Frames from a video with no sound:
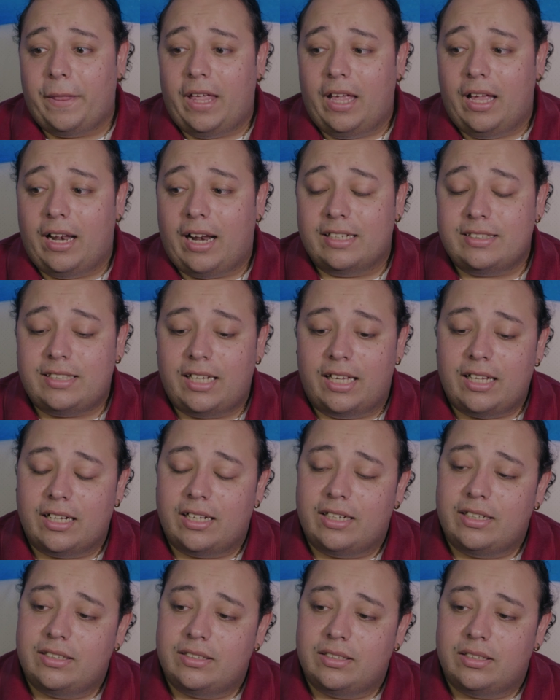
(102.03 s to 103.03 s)
And I say that
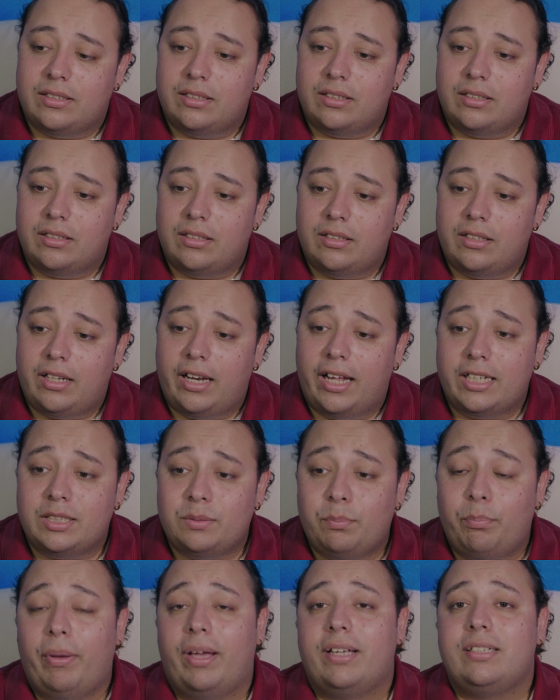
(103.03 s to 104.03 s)
because the
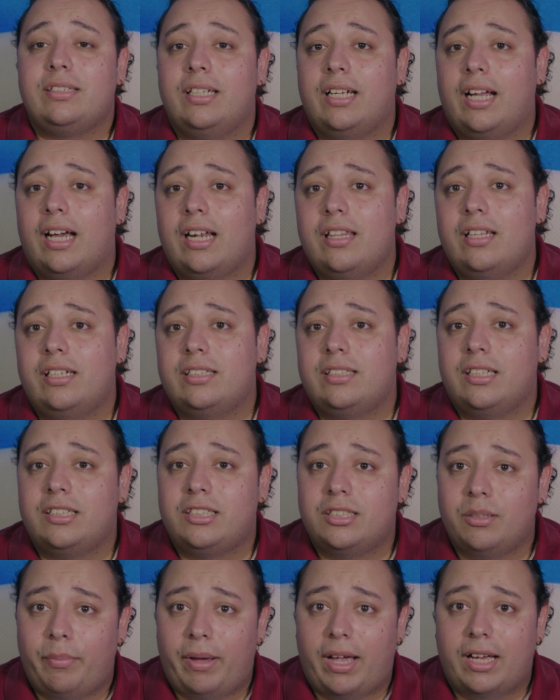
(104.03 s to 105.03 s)
next best thing out of this is
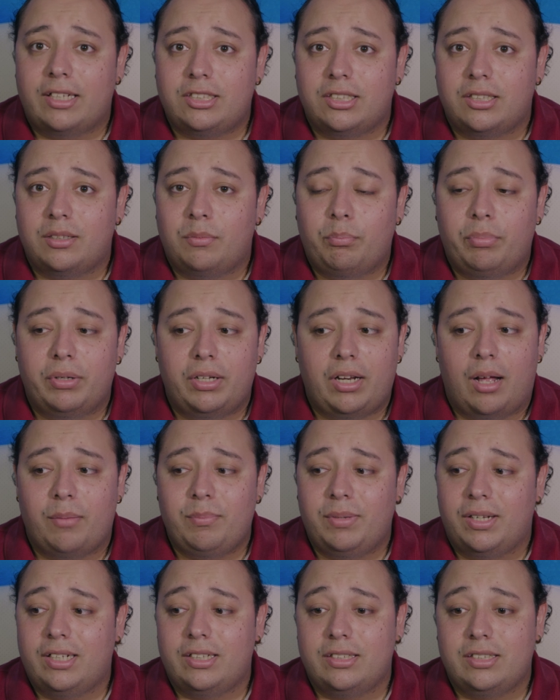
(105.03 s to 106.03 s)
Sebastian, but
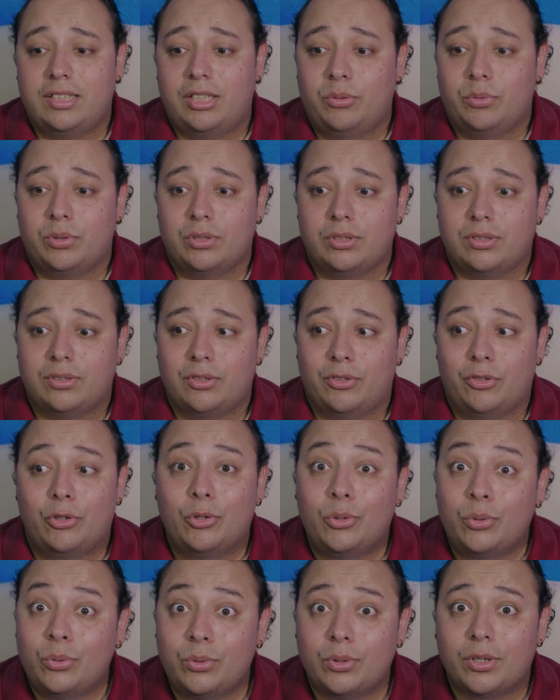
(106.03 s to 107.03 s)
not because he was
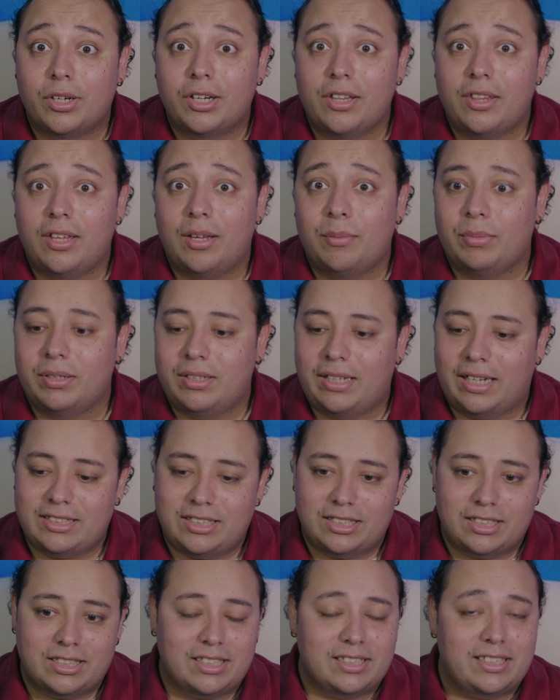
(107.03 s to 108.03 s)
new or anything, but that's
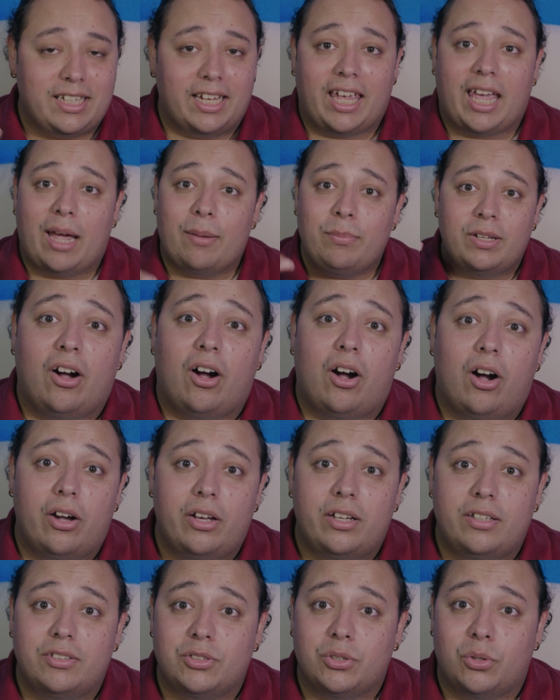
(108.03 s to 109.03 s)
just because they kept all
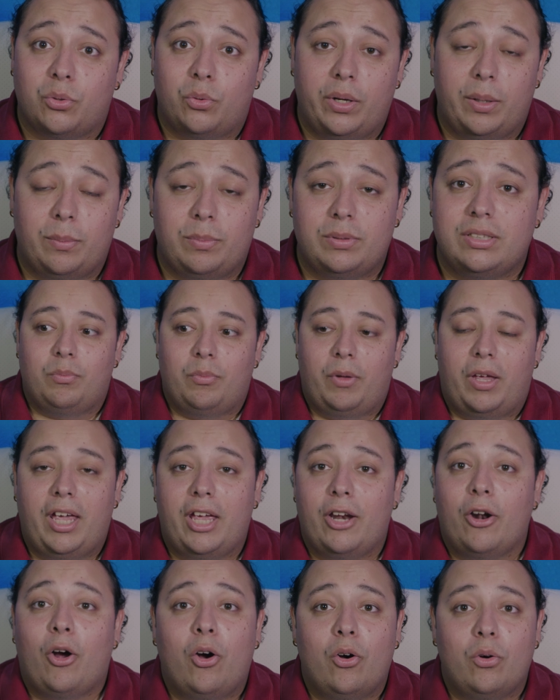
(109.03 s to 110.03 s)
his quips
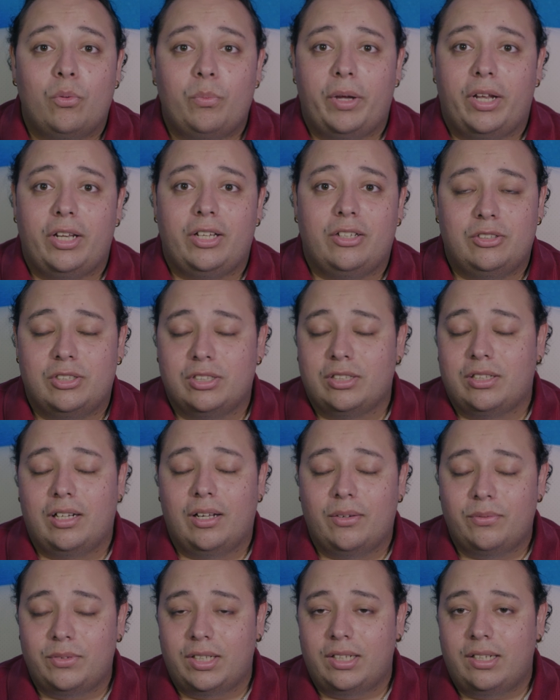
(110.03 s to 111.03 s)
hit home and you just
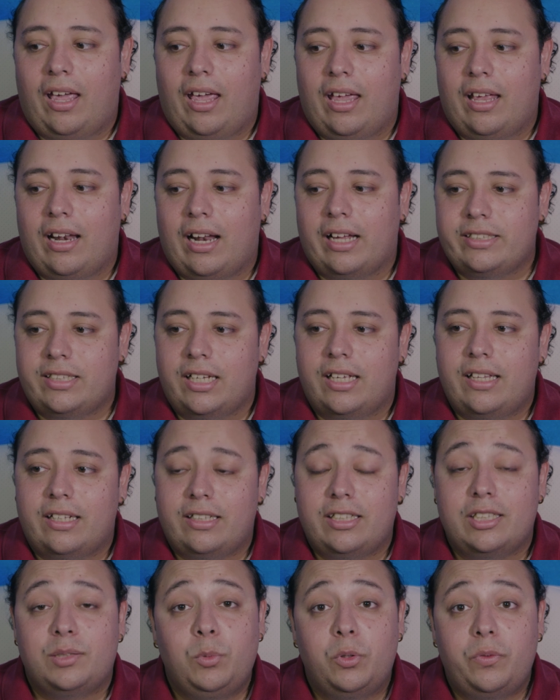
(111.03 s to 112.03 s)
loved it. And I say
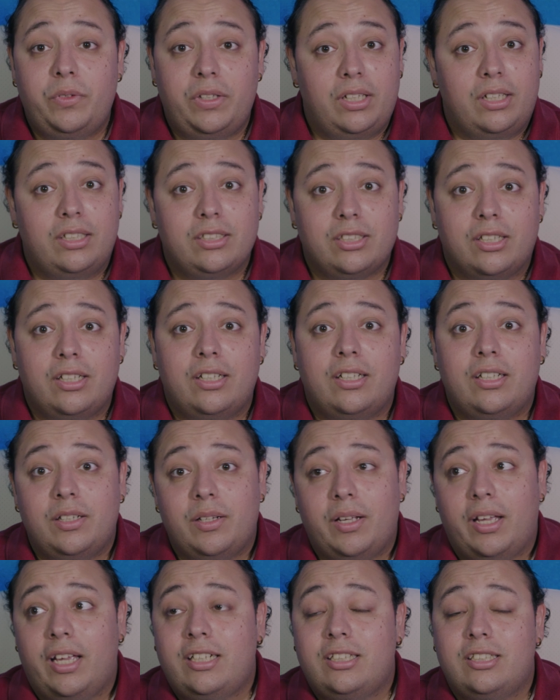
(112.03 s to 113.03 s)
that this movie is
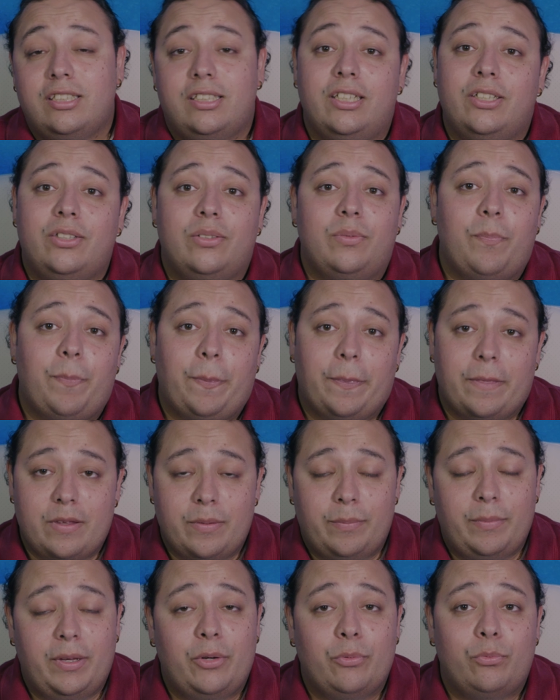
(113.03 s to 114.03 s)
good. It still,
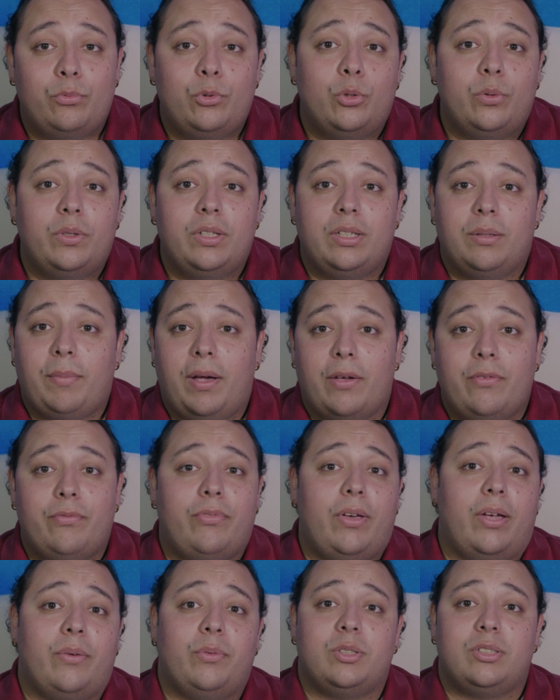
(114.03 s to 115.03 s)
to me, ruined my
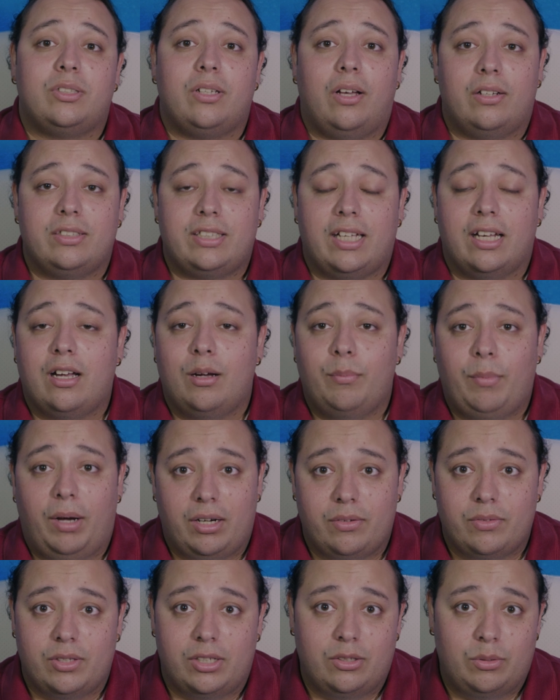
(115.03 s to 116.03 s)
favorite songs that come
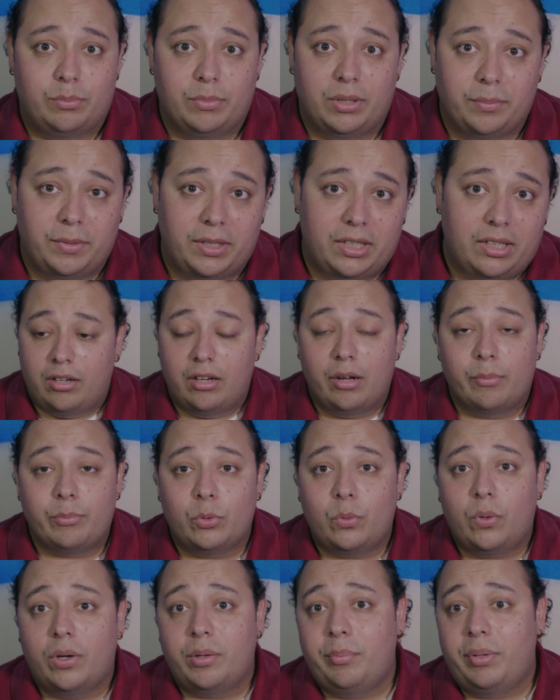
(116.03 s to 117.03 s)
out of The Little Mermaid. Number
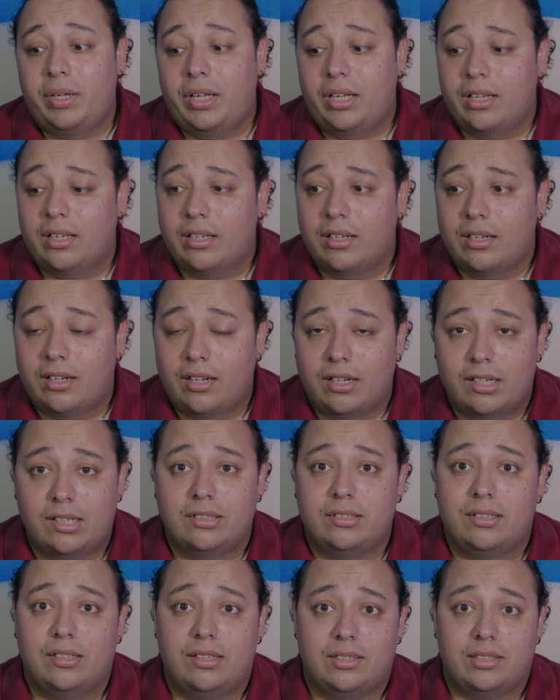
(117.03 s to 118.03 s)
1 being
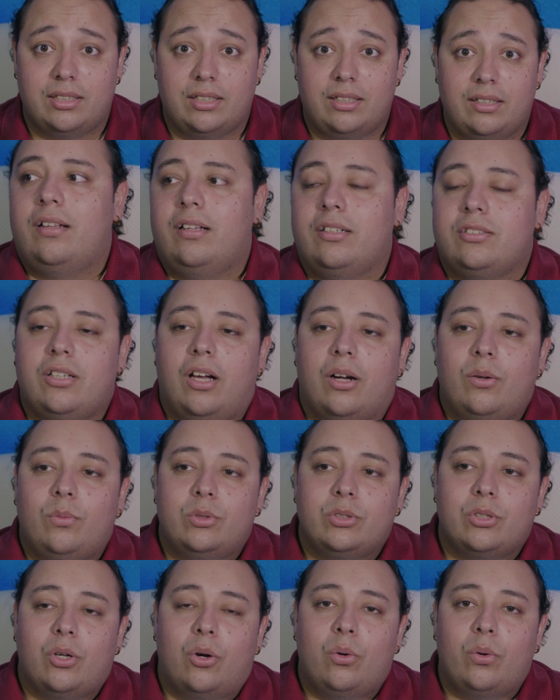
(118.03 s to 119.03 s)
Under the Sea. The song
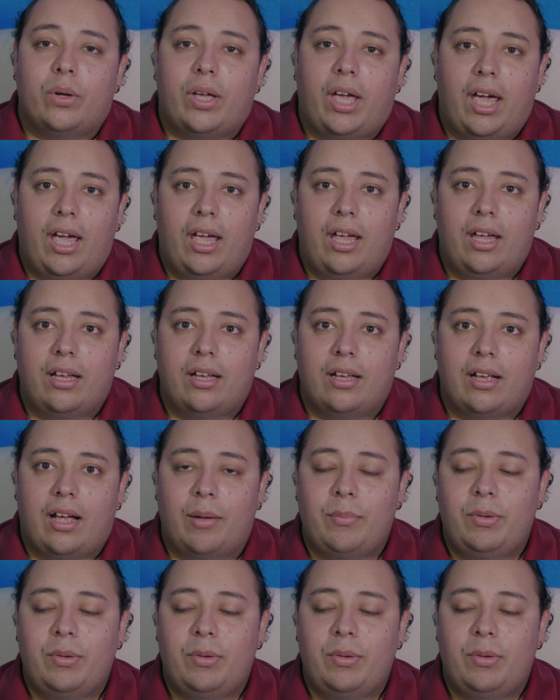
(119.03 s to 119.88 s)
was okay. I